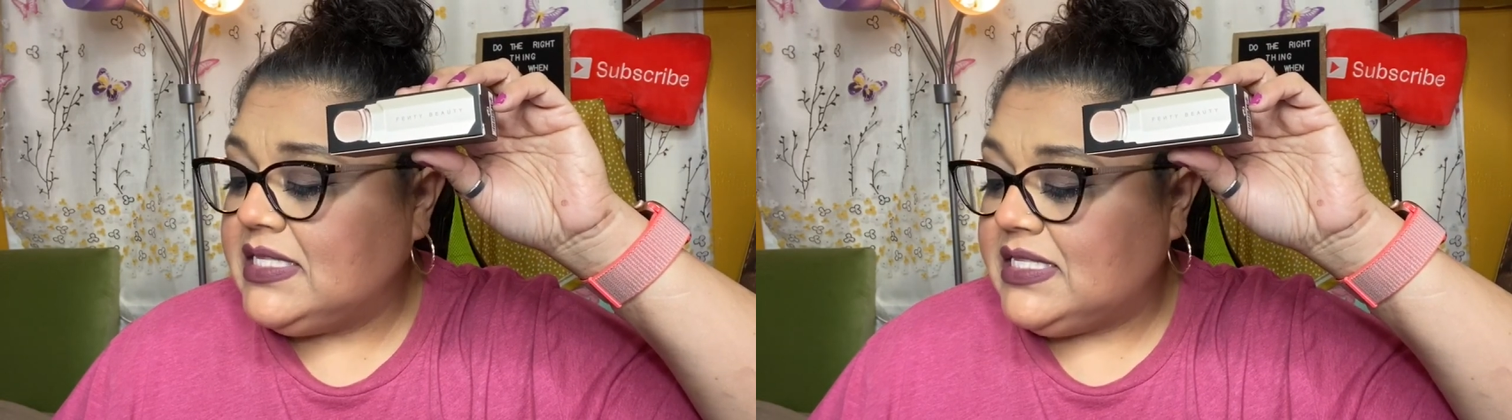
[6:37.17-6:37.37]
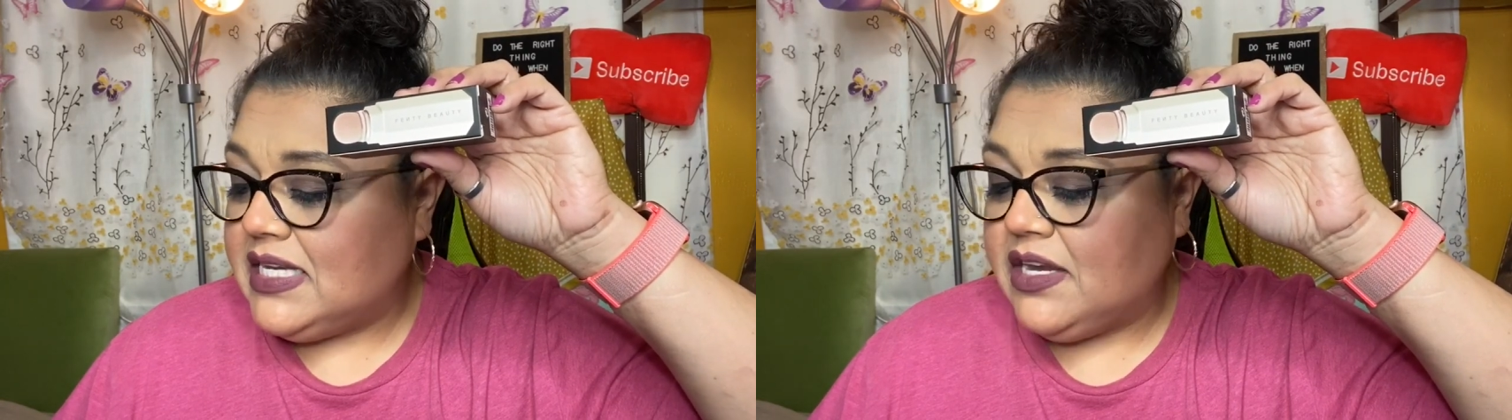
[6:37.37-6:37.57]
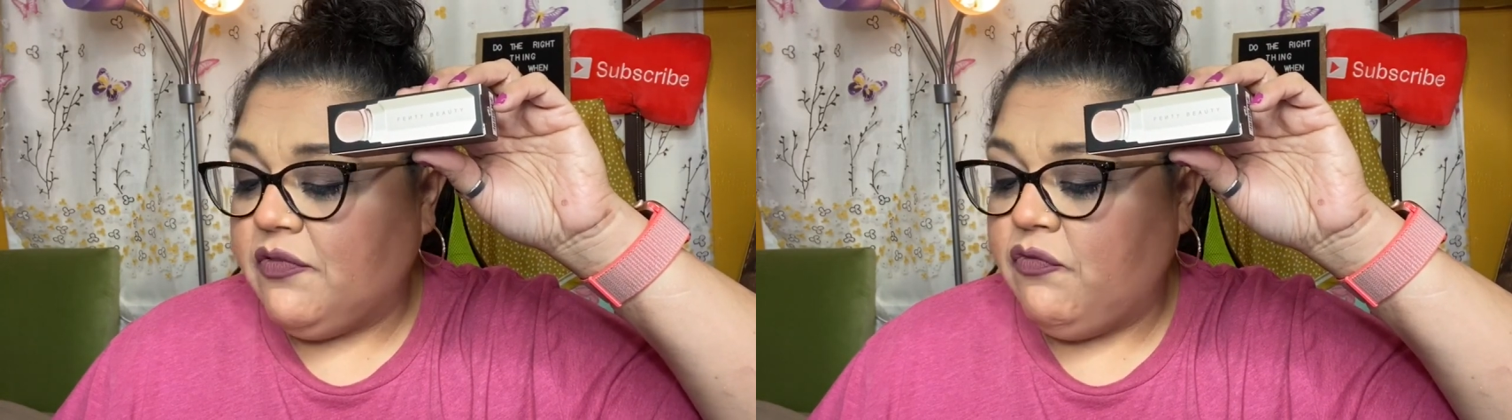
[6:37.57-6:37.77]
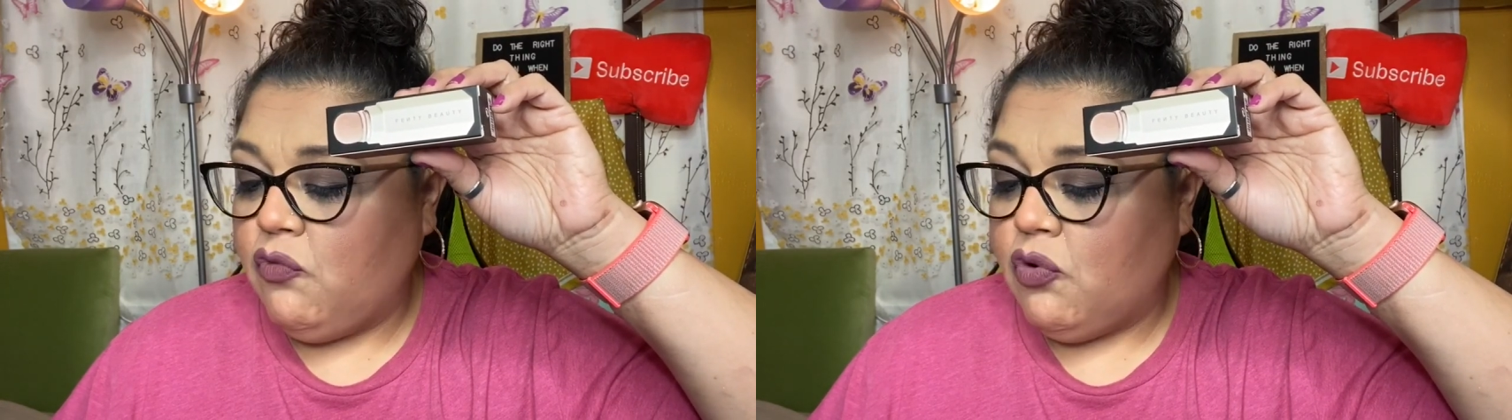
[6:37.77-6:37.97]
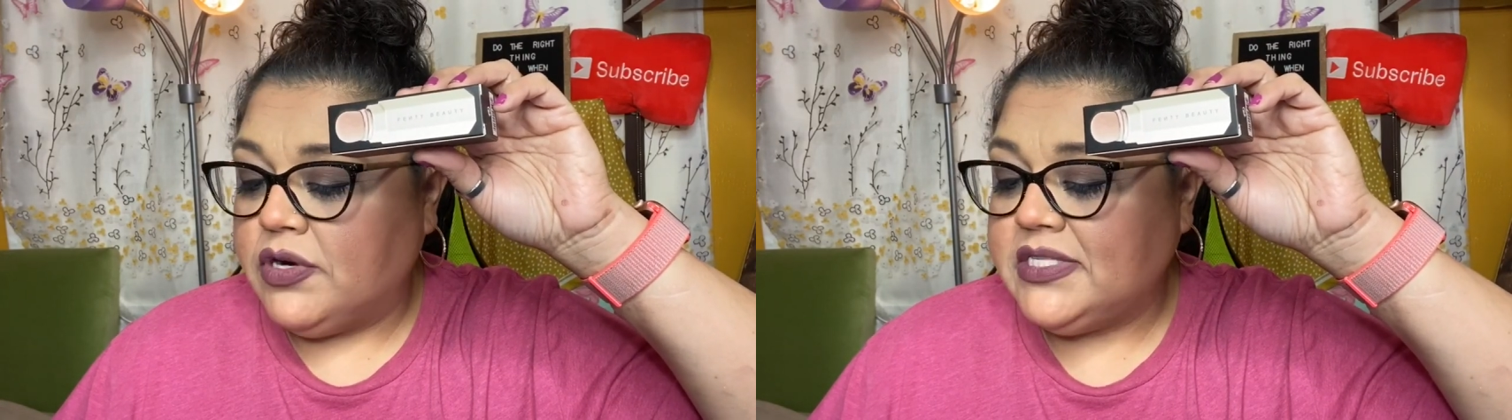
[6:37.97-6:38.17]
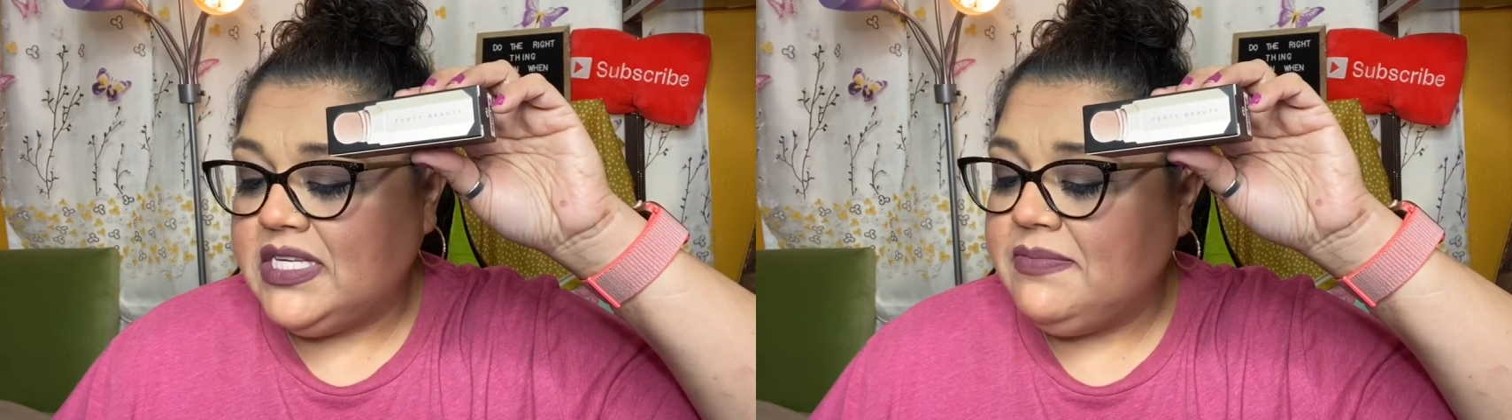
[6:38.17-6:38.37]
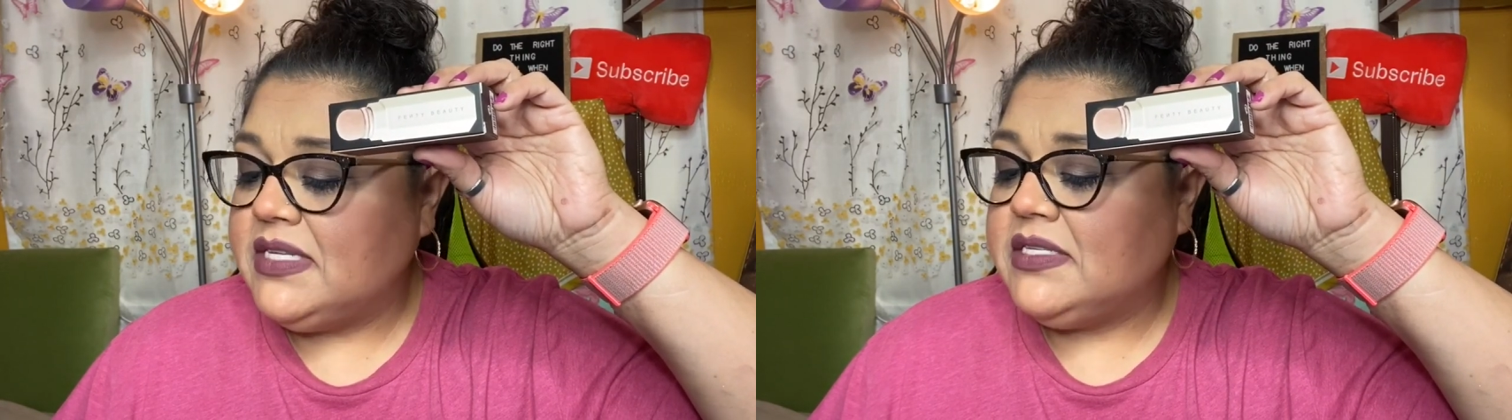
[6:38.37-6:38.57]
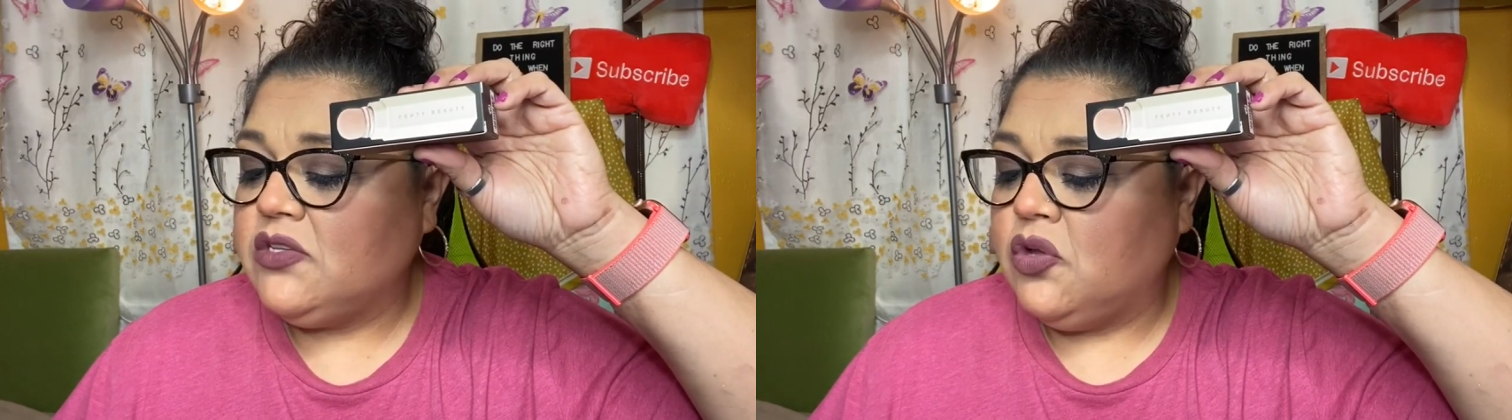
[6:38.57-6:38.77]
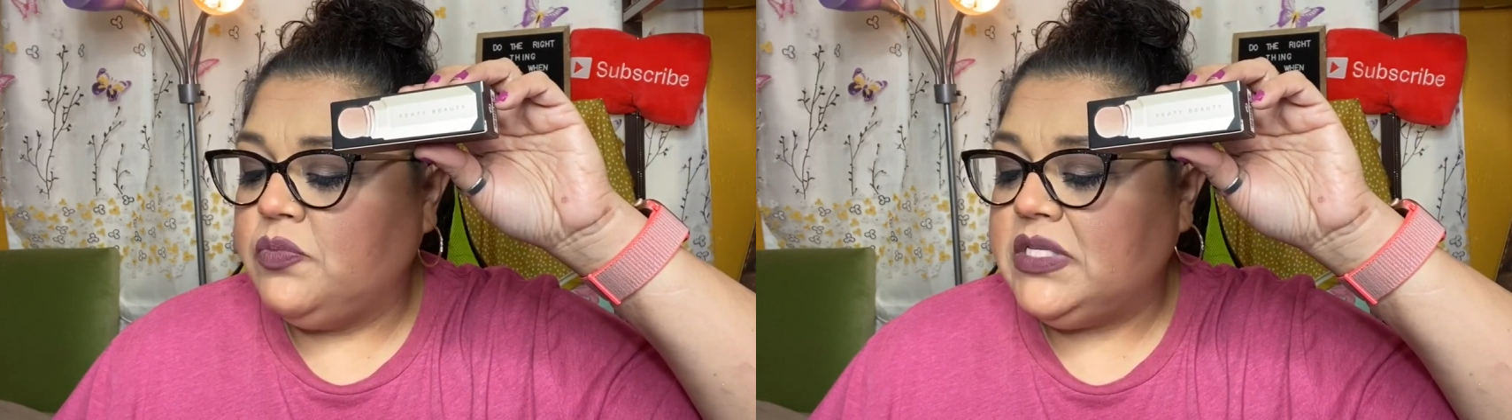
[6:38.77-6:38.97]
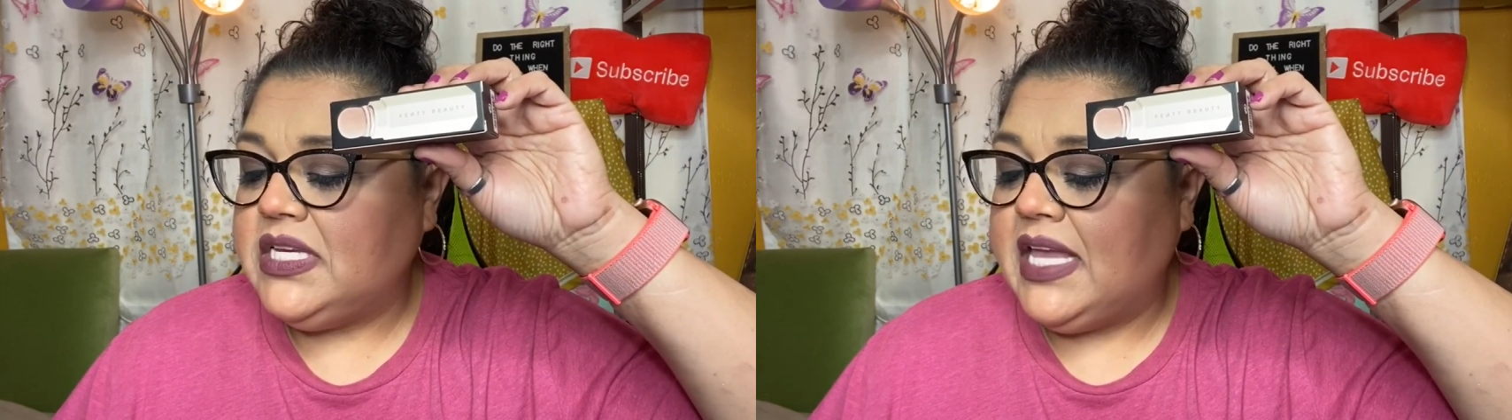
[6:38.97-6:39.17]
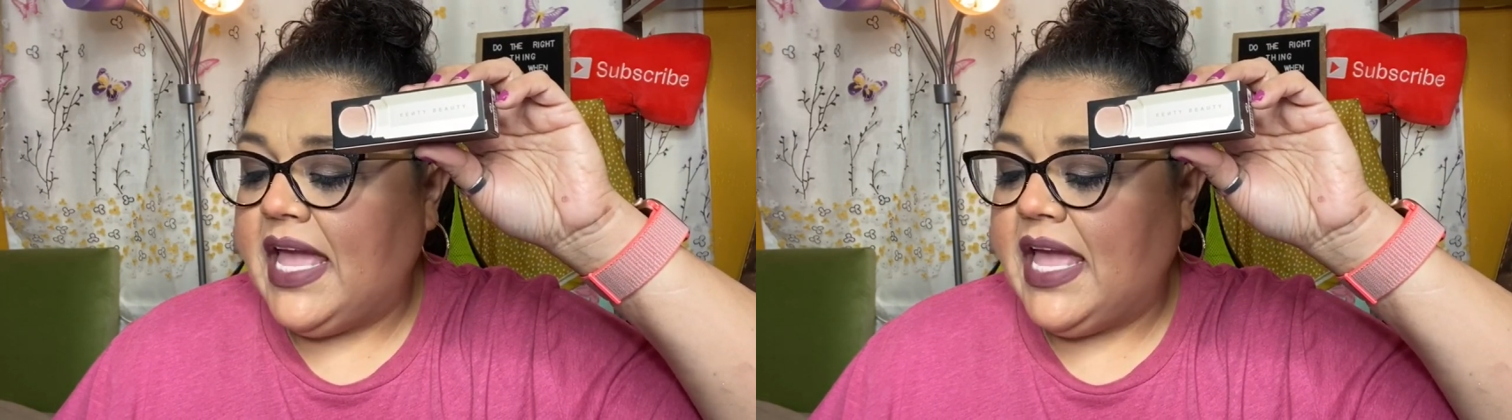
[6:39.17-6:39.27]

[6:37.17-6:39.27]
stick for seamless sculpting